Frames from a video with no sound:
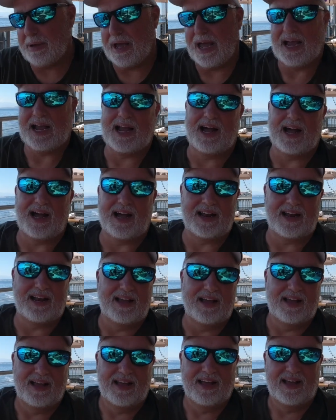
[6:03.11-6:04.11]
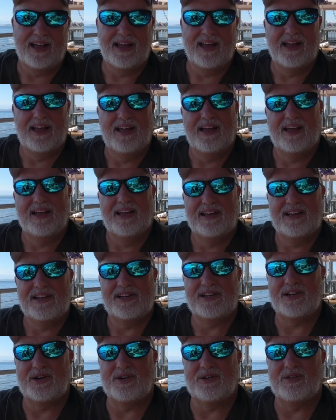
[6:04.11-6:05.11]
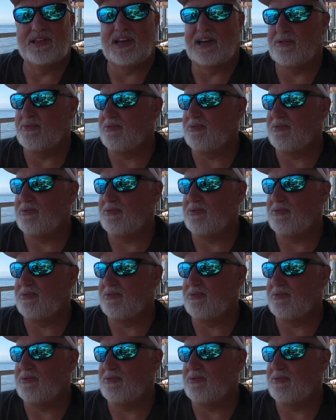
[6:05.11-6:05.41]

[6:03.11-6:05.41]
back on. So that